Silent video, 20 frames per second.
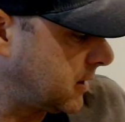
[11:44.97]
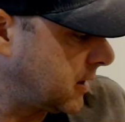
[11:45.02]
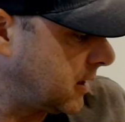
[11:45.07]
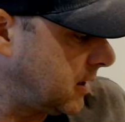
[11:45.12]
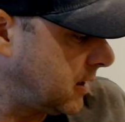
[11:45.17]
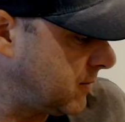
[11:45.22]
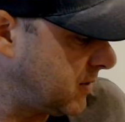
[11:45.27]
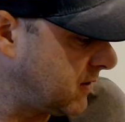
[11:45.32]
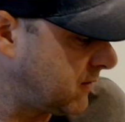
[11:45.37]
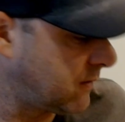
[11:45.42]

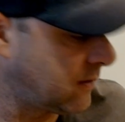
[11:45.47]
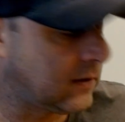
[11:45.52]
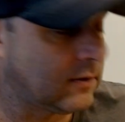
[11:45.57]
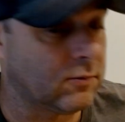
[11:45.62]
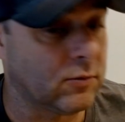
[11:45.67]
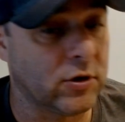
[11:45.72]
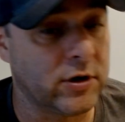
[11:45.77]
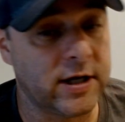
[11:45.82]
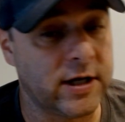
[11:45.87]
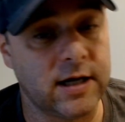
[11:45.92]
game. This and the
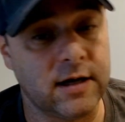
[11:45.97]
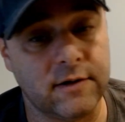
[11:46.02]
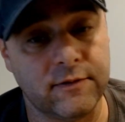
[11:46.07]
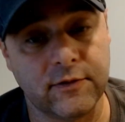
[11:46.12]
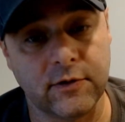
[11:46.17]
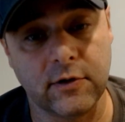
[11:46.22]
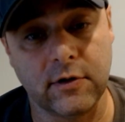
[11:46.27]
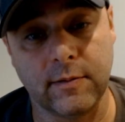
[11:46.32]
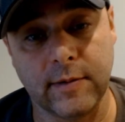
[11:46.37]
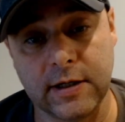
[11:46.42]
one
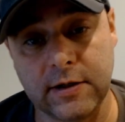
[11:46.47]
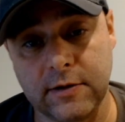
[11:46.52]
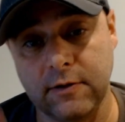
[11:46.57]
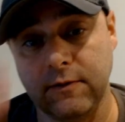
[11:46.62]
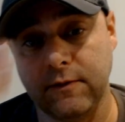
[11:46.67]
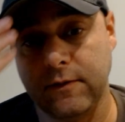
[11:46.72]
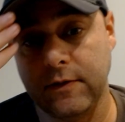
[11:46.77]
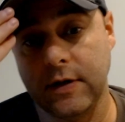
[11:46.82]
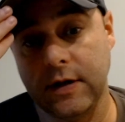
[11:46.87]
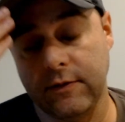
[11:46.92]
after are my two
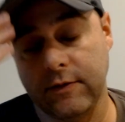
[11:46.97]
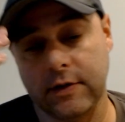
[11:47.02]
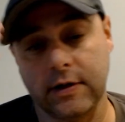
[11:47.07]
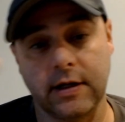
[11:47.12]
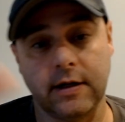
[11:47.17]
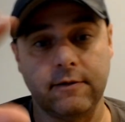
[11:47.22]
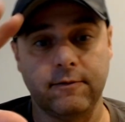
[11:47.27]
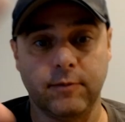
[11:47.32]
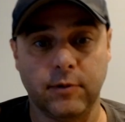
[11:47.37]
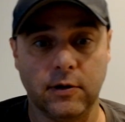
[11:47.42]
favorite
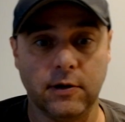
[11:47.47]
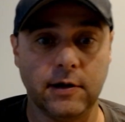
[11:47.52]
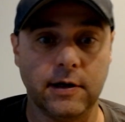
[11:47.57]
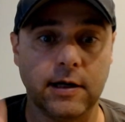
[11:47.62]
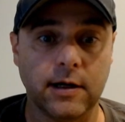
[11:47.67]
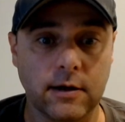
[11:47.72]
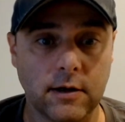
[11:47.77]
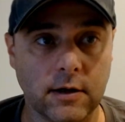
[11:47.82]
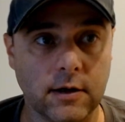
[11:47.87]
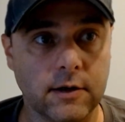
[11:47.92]
that I've
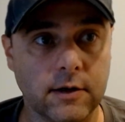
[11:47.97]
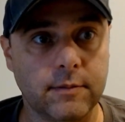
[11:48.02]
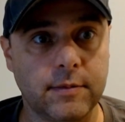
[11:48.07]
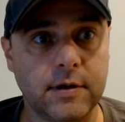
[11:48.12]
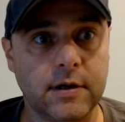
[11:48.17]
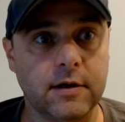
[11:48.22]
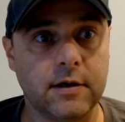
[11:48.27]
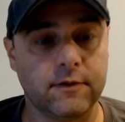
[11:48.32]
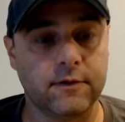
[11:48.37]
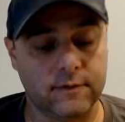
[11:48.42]
played on the
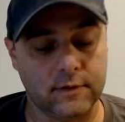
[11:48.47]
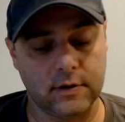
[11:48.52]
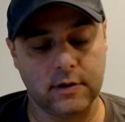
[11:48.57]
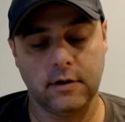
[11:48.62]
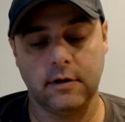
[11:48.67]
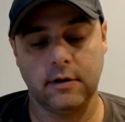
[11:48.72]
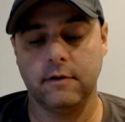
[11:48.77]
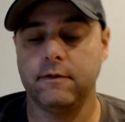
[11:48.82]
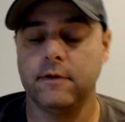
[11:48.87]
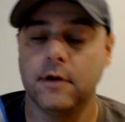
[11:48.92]

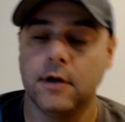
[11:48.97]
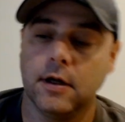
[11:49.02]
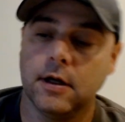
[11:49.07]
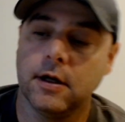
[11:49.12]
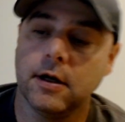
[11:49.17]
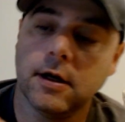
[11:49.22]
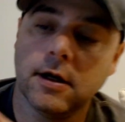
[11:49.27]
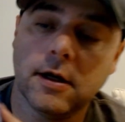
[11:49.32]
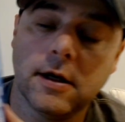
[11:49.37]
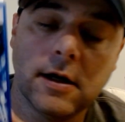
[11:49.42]
PS5.
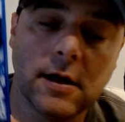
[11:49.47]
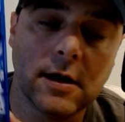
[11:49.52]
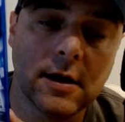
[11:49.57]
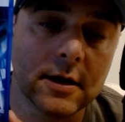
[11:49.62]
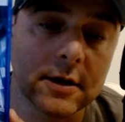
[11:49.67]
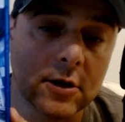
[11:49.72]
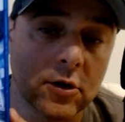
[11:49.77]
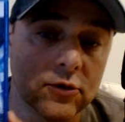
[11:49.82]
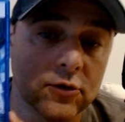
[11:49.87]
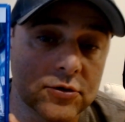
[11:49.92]

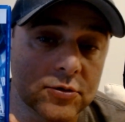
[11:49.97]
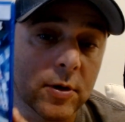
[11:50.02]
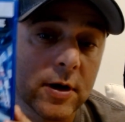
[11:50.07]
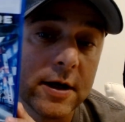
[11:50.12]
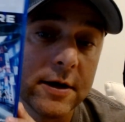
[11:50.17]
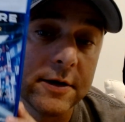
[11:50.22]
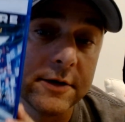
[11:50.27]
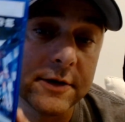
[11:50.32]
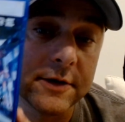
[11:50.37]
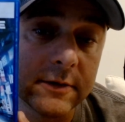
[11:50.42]

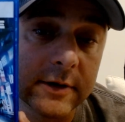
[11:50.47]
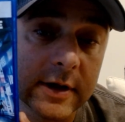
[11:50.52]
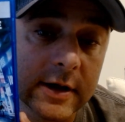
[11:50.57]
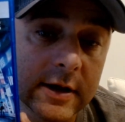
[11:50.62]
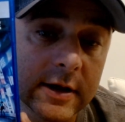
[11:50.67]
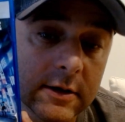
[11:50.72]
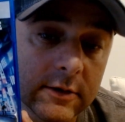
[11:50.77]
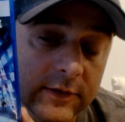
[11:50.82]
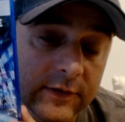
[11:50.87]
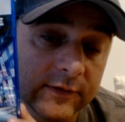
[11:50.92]
Ghostwire
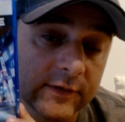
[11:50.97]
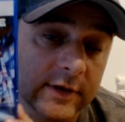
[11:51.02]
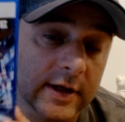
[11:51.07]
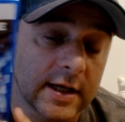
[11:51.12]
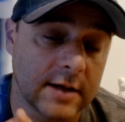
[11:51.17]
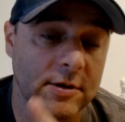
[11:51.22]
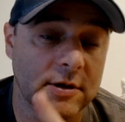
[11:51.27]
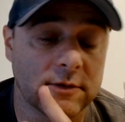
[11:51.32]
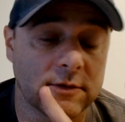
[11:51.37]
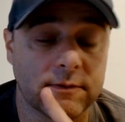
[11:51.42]
Tokyo. This
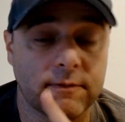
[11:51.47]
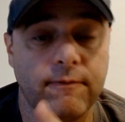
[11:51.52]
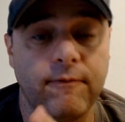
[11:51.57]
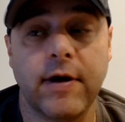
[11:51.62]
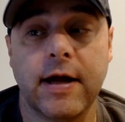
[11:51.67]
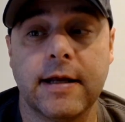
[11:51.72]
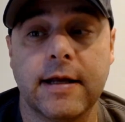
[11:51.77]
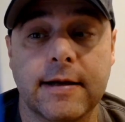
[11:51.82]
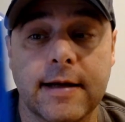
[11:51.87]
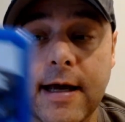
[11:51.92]
game is
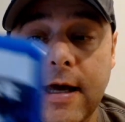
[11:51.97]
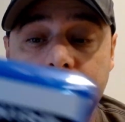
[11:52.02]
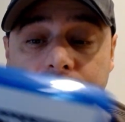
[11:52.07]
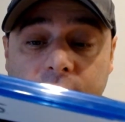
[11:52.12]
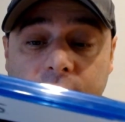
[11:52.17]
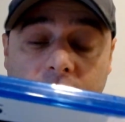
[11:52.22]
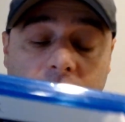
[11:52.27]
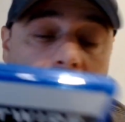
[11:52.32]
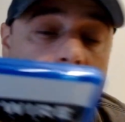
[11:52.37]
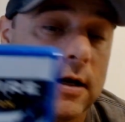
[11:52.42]

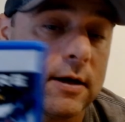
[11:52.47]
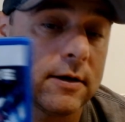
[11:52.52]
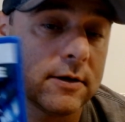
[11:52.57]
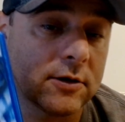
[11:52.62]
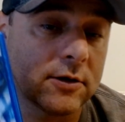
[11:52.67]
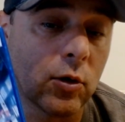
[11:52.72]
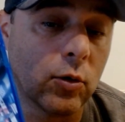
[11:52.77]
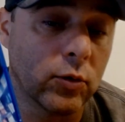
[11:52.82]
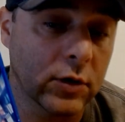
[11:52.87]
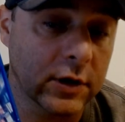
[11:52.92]
fantastic. I
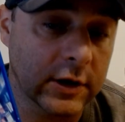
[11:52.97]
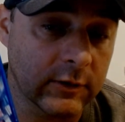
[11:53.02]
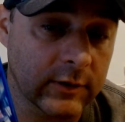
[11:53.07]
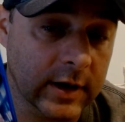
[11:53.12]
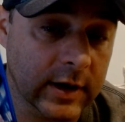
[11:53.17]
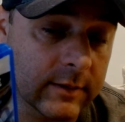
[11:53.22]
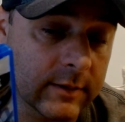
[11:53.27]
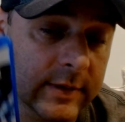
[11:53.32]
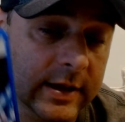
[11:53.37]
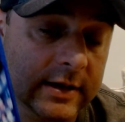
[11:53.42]
totally
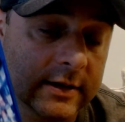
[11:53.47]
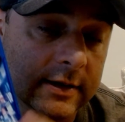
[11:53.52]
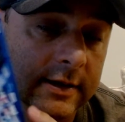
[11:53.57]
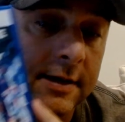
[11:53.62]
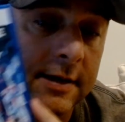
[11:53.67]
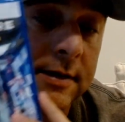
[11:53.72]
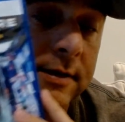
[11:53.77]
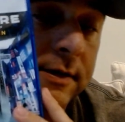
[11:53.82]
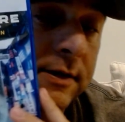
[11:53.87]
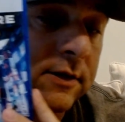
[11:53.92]
recommend
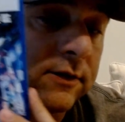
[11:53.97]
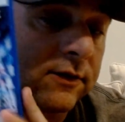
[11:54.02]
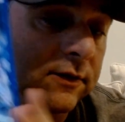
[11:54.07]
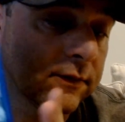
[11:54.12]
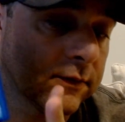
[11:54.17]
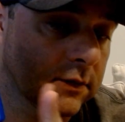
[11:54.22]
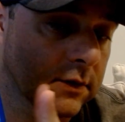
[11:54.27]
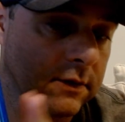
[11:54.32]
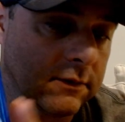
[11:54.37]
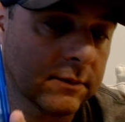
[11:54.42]
getting this
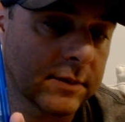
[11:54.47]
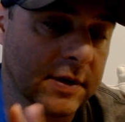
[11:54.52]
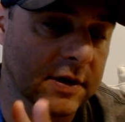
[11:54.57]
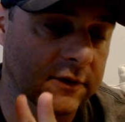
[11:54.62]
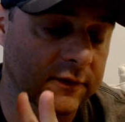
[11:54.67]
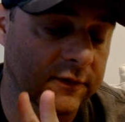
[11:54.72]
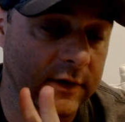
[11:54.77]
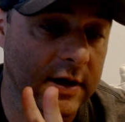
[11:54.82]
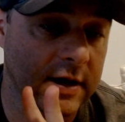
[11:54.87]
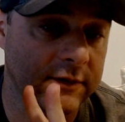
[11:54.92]
if you have a
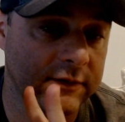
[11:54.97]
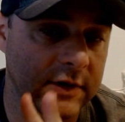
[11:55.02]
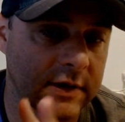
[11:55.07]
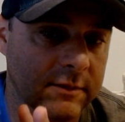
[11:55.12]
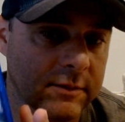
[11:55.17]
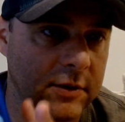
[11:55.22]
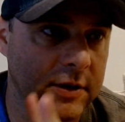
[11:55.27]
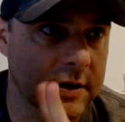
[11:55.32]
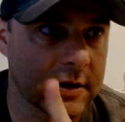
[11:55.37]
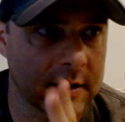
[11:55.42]
PS5 and
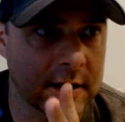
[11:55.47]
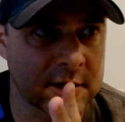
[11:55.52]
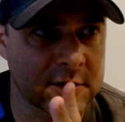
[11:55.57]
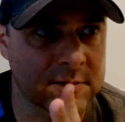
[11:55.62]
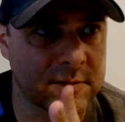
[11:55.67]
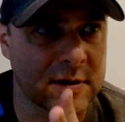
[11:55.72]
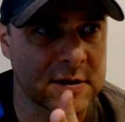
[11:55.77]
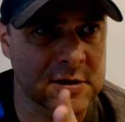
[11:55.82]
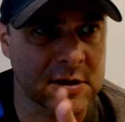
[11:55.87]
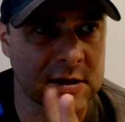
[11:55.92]
I've played it.
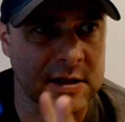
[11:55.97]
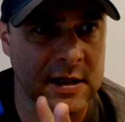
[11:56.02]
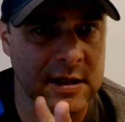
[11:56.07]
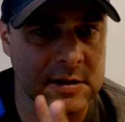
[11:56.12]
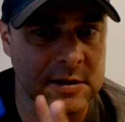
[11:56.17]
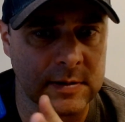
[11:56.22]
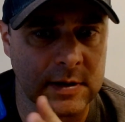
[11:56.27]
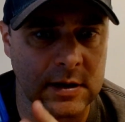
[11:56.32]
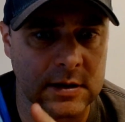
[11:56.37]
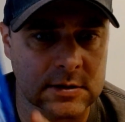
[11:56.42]
It's on the
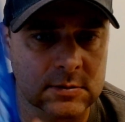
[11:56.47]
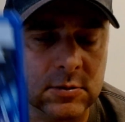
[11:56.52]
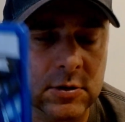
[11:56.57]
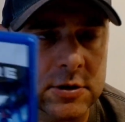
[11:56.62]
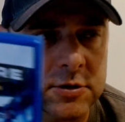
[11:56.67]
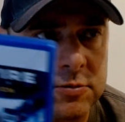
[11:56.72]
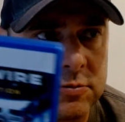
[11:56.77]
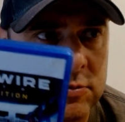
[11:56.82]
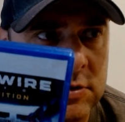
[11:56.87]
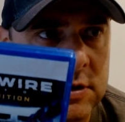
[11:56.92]
Xbox One
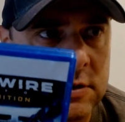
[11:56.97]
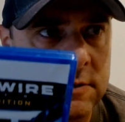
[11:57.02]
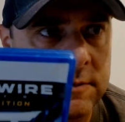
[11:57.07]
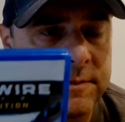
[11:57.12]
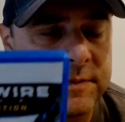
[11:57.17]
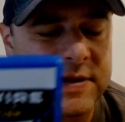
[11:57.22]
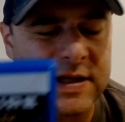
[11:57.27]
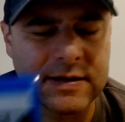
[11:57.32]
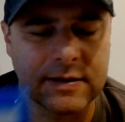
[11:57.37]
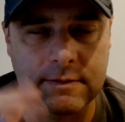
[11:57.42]
as well,
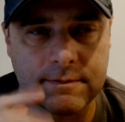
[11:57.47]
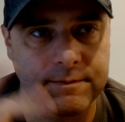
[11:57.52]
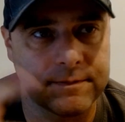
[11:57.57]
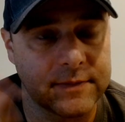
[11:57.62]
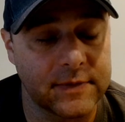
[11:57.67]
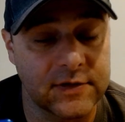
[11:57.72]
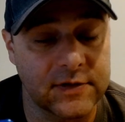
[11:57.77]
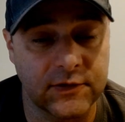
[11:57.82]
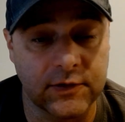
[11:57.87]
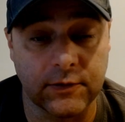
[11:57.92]
not
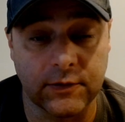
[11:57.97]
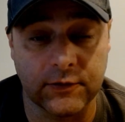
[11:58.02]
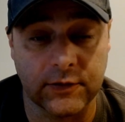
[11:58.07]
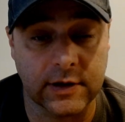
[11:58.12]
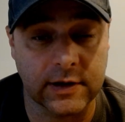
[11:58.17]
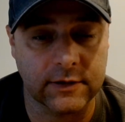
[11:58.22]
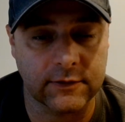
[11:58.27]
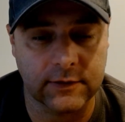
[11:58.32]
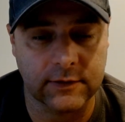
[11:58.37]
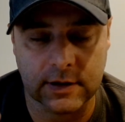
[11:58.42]
the Series
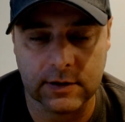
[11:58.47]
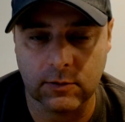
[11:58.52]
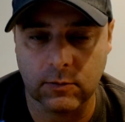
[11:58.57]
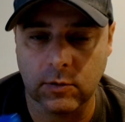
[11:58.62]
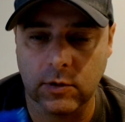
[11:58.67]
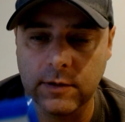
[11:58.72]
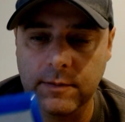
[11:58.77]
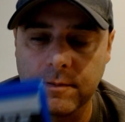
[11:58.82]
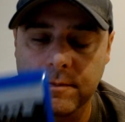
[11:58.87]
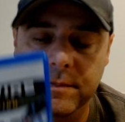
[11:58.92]
X, not the
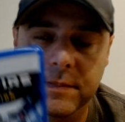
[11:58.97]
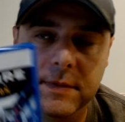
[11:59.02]
one.